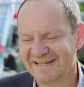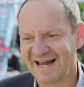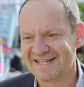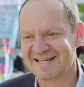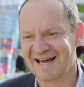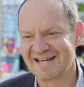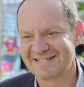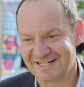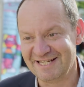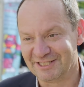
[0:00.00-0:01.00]
As I
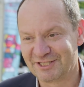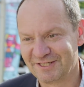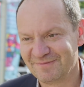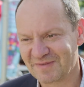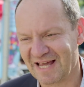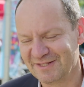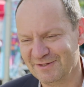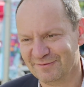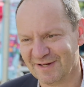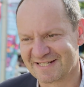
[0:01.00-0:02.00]
teach at
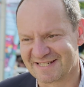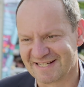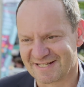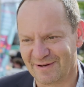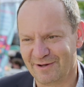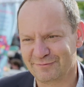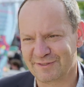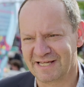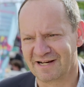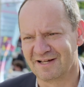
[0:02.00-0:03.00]
university, and so I
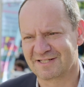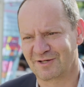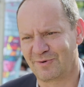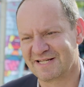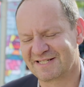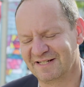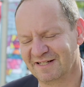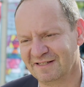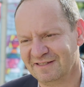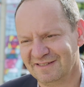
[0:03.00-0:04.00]
often get asked the
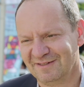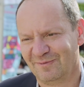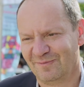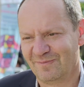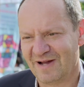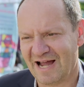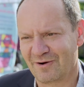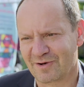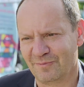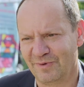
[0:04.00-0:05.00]
question,
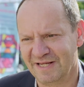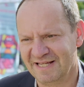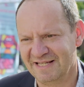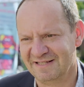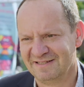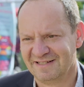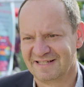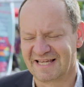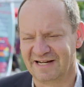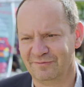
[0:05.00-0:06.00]
how can we
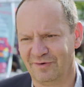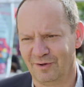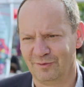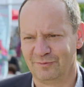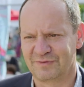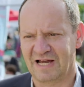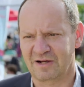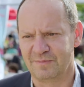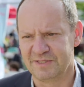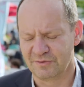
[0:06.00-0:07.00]
get involved, how
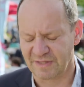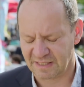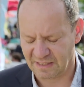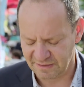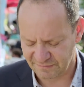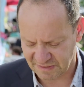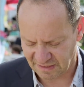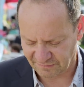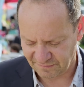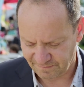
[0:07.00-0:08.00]
can we do that kind of
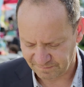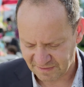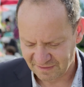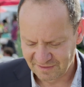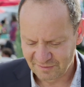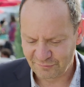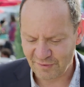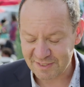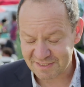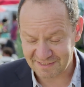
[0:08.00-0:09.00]
stuff?
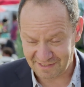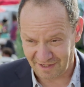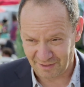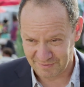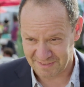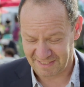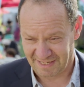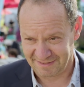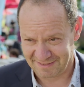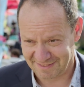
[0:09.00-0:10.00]
Firstly, I would
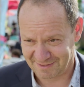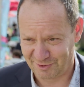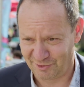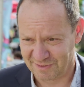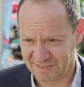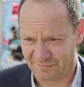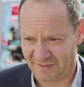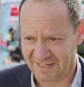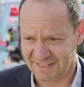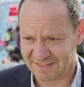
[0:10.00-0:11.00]
say, and this is curious
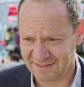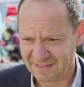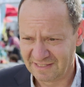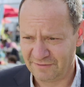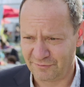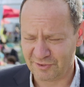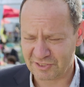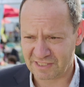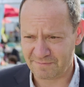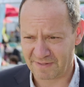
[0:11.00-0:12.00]
advice, if you're
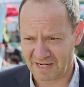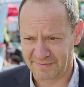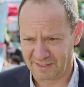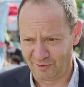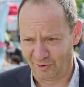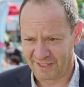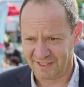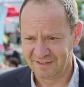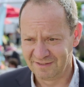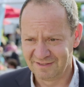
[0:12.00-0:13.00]
interested in becoming a
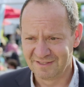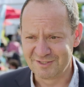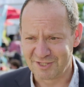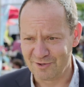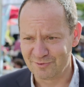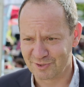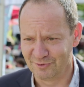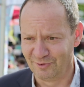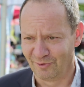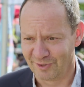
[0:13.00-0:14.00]
lawyer, don't
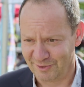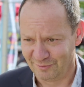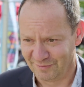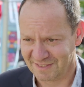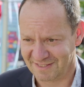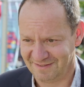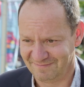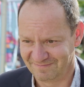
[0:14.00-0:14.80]
do law at university.